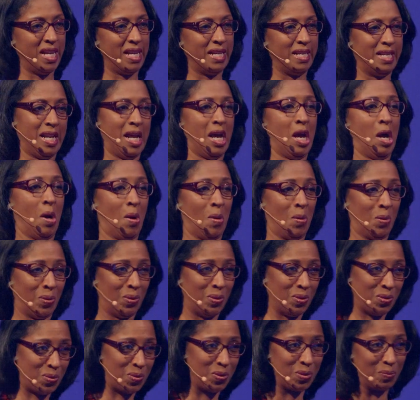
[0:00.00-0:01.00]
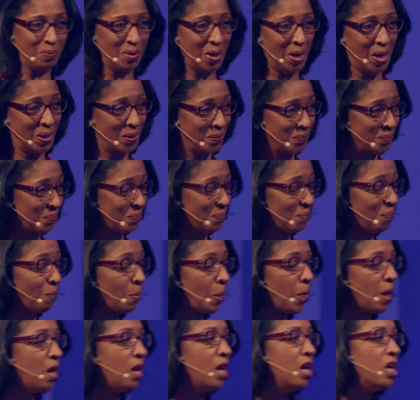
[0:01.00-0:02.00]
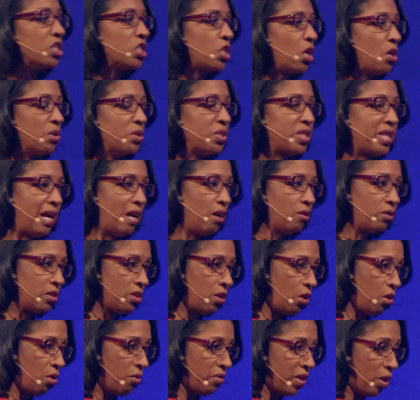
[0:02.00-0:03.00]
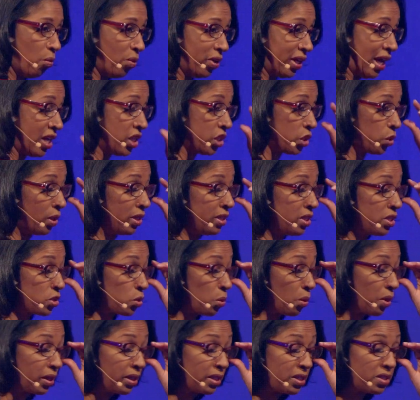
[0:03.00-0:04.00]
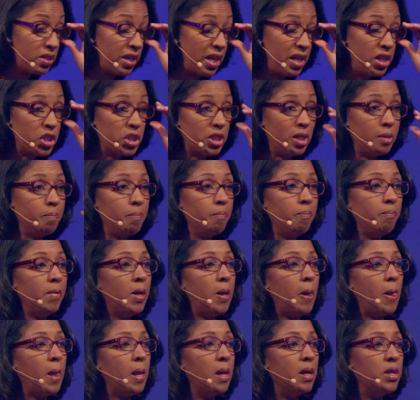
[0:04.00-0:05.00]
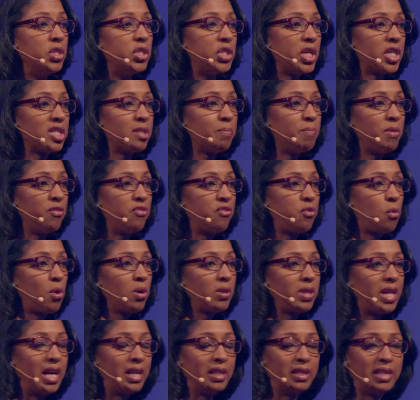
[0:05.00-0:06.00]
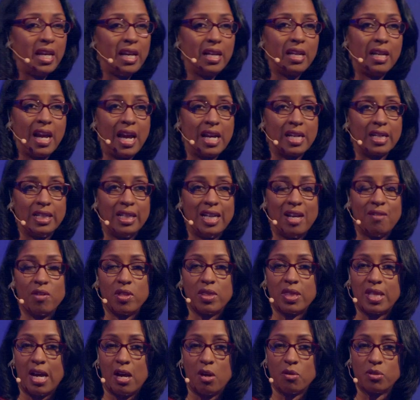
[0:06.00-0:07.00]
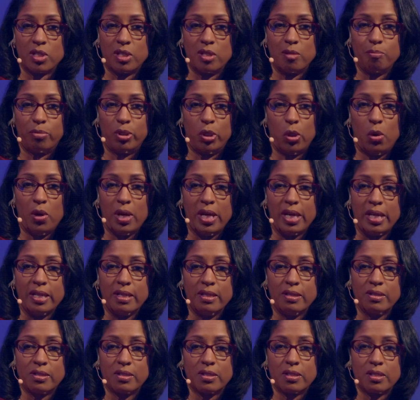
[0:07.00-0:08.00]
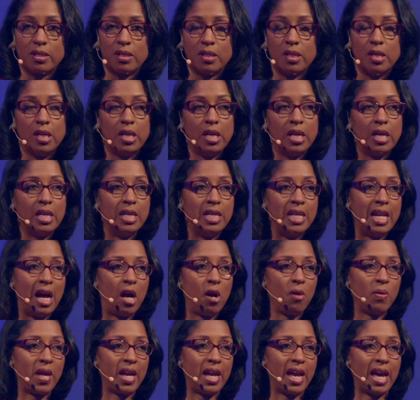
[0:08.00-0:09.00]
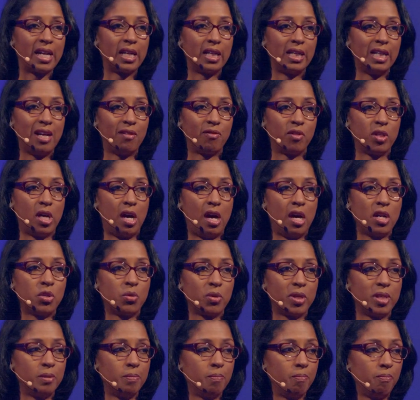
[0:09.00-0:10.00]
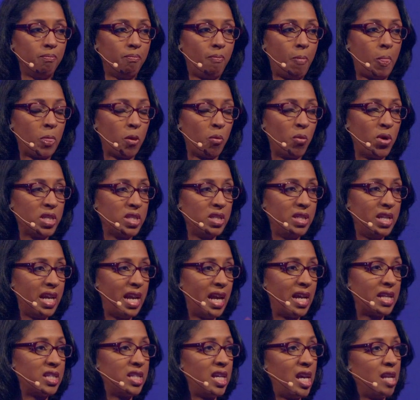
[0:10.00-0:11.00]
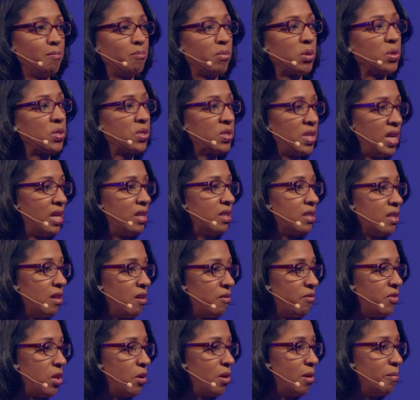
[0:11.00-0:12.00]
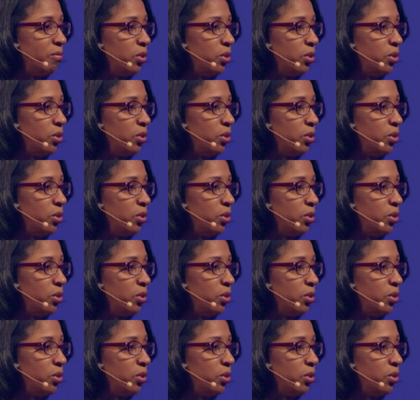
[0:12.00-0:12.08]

big now. This was big. Turns out, though, that when I joined this organization, just before that, they had 11,000 employees. Now they had 1,100. The reason they had 10% of their